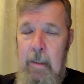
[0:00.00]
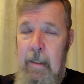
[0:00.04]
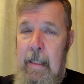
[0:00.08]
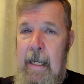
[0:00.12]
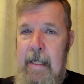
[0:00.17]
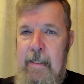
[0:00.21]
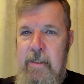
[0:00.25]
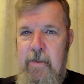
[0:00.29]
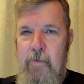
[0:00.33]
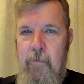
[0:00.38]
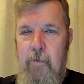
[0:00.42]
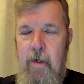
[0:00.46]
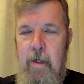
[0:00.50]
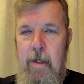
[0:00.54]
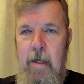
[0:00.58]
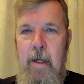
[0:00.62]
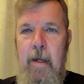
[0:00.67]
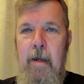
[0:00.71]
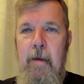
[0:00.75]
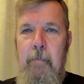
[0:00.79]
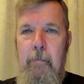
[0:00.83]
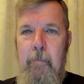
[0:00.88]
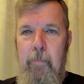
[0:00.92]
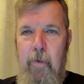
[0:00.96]
Last one,
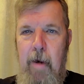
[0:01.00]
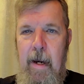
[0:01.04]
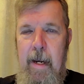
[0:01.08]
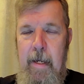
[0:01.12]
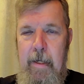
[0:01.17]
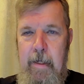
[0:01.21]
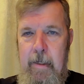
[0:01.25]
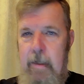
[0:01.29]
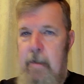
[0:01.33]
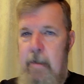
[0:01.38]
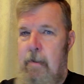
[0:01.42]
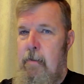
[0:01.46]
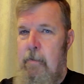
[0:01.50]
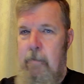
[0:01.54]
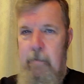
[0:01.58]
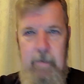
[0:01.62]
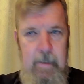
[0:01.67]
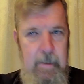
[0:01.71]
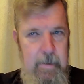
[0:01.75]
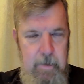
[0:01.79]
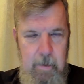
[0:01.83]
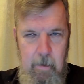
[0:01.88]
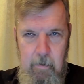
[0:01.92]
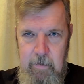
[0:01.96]
bread.
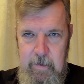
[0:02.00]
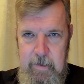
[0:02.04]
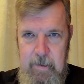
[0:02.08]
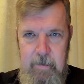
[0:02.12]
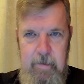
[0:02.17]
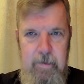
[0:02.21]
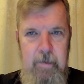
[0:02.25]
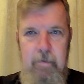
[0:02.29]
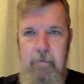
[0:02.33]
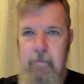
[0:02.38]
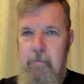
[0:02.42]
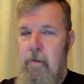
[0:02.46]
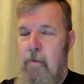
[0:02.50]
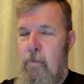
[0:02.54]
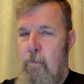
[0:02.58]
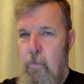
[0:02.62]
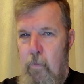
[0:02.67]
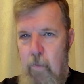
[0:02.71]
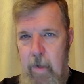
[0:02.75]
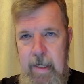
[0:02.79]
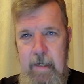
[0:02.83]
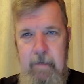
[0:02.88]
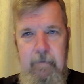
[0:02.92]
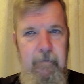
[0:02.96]
This goes into
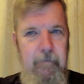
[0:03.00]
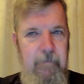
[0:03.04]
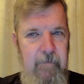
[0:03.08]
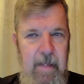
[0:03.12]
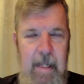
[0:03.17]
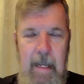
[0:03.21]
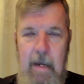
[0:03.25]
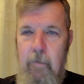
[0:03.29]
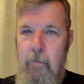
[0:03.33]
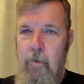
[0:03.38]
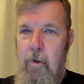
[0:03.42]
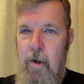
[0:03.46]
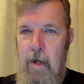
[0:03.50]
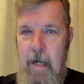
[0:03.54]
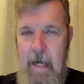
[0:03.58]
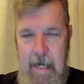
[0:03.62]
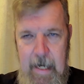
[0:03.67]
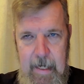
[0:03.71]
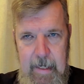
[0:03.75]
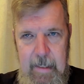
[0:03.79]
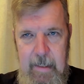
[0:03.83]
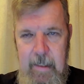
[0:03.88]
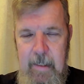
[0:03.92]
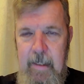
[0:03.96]
wheat, flour,
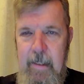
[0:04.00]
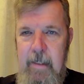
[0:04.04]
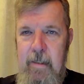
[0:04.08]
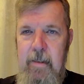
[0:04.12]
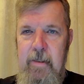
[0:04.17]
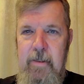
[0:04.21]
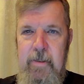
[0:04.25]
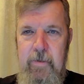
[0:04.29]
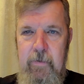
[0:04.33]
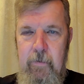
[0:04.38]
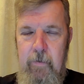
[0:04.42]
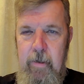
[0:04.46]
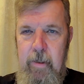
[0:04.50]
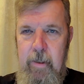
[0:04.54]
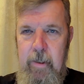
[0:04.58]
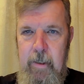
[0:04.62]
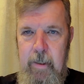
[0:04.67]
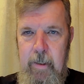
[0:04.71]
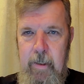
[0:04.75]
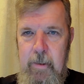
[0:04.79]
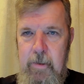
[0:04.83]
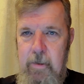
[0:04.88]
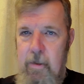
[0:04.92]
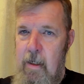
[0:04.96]
anything of the sort you're
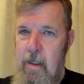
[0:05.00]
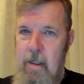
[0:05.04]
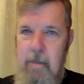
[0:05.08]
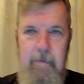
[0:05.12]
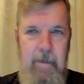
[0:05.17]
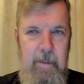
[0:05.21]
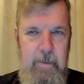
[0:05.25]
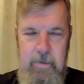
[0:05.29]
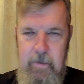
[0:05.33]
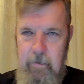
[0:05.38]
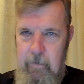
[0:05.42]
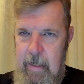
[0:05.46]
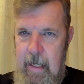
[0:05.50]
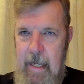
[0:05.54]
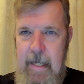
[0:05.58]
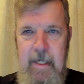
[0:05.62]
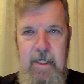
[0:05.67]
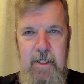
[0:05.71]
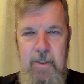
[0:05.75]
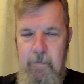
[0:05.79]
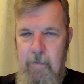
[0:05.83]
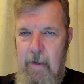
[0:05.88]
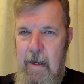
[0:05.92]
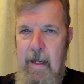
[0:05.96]
going to talk about. So
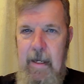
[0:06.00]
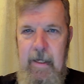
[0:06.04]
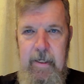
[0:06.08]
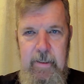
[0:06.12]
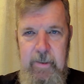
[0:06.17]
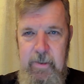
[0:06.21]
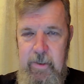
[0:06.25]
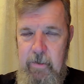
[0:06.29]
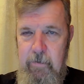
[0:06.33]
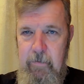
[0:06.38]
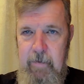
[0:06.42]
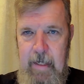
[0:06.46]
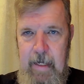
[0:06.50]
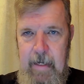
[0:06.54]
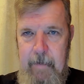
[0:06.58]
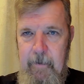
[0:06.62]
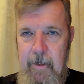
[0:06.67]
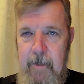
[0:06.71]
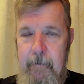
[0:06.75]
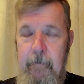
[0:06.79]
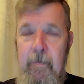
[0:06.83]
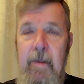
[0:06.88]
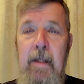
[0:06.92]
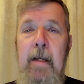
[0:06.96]
cakes, pies, you name
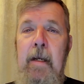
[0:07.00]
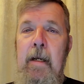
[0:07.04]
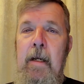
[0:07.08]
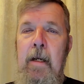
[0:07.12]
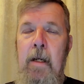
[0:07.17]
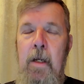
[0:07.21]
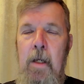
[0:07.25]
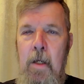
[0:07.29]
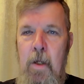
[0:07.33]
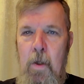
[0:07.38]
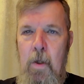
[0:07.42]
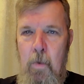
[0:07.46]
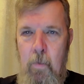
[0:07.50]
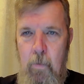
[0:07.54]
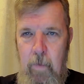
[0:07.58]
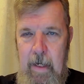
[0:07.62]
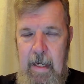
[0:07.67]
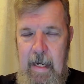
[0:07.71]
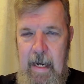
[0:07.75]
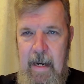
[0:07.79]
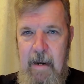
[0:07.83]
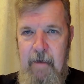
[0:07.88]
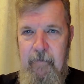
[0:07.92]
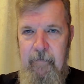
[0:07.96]
it. We
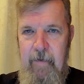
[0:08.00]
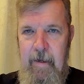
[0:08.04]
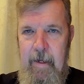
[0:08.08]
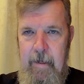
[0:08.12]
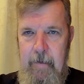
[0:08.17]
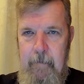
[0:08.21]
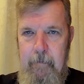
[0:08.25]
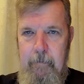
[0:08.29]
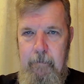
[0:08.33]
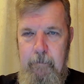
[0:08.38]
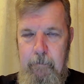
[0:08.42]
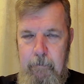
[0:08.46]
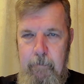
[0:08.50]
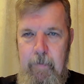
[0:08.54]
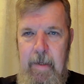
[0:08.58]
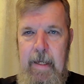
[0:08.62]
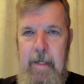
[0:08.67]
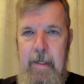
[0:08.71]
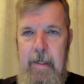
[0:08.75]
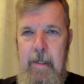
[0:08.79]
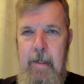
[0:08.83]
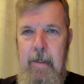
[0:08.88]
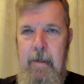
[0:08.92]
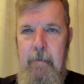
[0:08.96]
have a
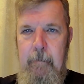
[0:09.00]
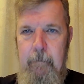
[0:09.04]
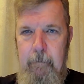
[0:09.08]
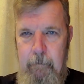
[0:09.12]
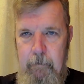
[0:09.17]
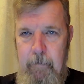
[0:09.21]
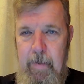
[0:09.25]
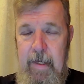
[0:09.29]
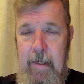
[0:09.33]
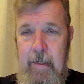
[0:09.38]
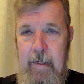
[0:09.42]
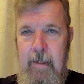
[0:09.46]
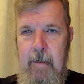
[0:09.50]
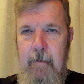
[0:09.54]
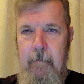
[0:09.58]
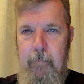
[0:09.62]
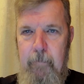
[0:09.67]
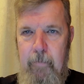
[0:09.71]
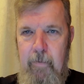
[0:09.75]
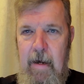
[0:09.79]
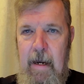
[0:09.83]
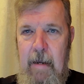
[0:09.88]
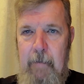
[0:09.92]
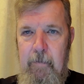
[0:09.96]
big, big
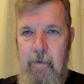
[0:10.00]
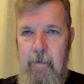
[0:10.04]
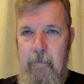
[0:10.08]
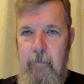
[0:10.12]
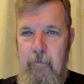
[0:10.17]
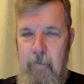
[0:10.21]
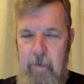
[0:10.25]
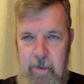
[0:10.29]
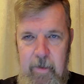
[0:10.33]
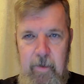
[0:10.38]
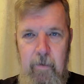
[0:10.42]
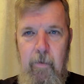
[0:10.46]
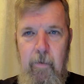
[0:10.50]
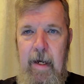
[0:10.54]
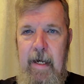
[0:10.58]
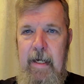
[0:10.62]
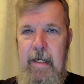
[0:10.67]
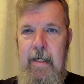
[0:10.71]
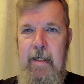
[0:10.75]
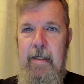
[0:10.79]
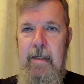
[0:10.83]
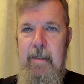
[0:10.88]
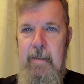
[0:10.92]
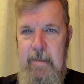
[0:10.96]
problem with
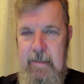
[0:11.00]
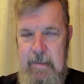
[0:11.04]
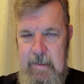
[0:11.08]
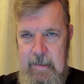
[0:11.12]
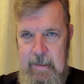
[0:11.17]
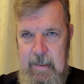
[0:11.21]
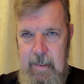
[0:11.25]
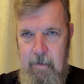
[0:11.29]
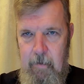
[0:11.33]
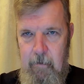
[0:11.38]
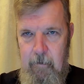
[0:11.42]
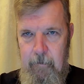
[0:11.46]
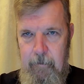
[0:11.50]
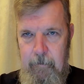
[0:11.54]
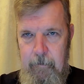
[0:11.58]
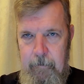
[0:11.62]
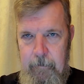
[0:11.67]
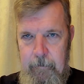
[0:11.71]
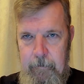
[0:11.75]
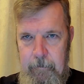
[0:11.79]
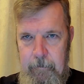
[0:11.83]
grain still.